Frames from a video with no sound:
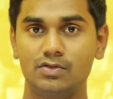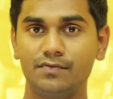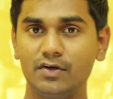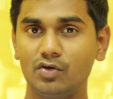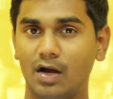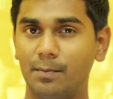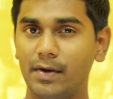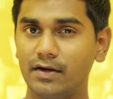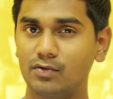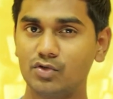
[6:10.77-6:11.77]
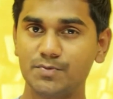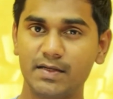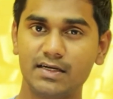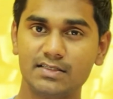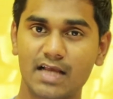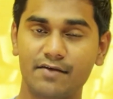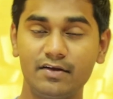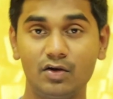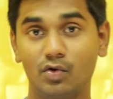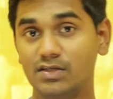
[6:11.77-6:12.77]
So when you compare two speakers
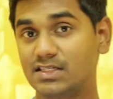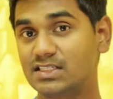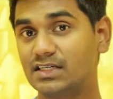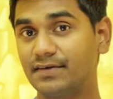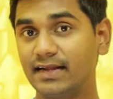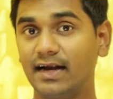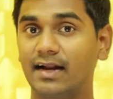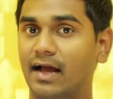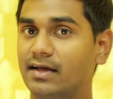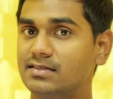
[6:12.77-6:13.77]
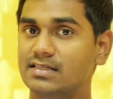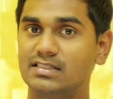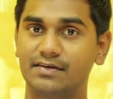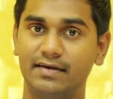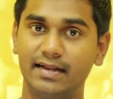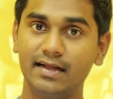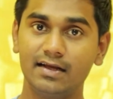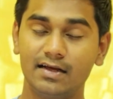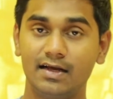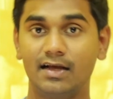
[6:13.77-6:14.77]
having lower sensitivity and higher
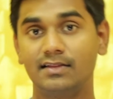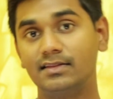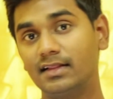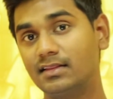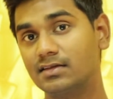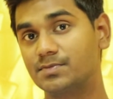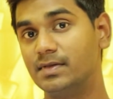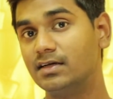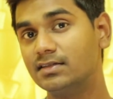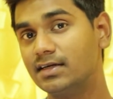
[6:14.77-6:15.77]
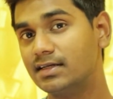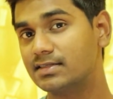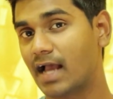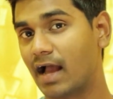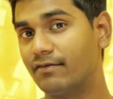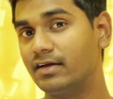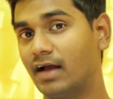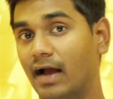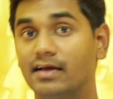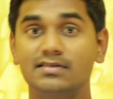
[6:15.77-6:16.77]
sensitivity, then the speaker that is
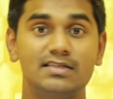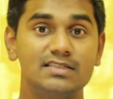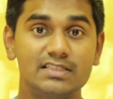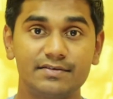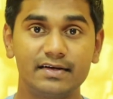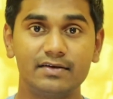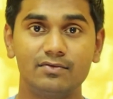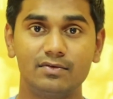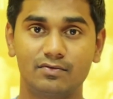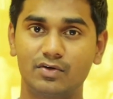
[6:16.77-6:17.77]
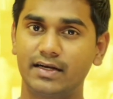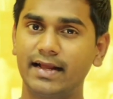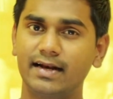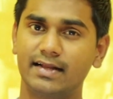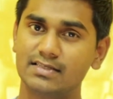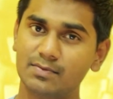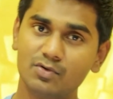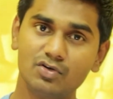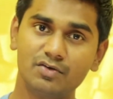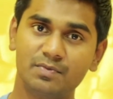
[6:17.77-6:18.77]
having higher sensitivity would take less
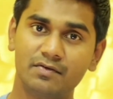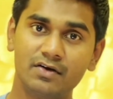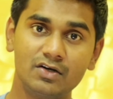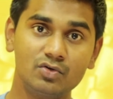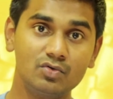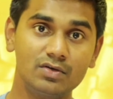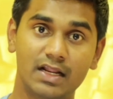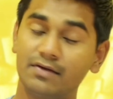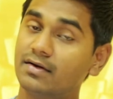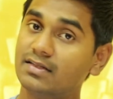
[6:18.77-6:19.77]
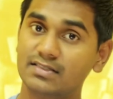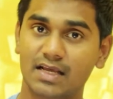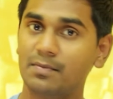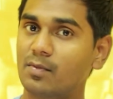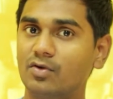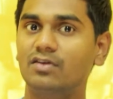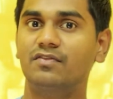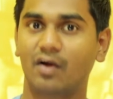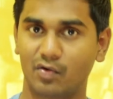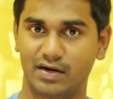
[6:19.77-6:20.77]
amount of power to deliver the same amount
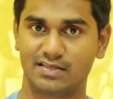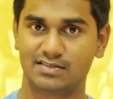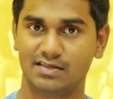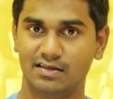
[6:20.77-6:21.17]
of loudness.